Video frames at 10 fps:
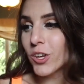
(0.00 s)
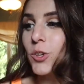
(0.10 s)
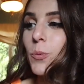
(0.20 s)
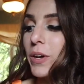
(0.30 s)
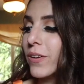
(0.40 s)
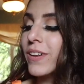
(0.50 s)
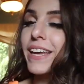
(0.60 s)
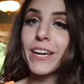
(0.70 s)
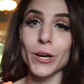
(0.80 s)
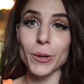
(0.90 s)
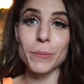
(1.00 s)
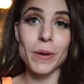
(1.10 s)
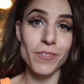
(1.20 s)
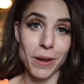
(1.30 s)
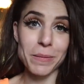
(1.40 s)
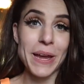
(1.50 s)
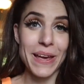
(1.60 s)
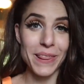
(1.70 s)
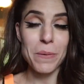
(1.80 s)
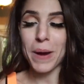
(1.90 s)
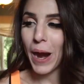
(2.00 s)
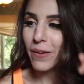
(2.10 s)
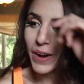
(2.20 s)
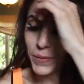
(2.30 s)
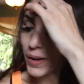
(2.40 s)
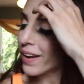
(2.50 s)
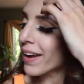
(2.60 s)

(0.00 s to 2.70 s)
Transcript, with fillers: You will hear my family in the background.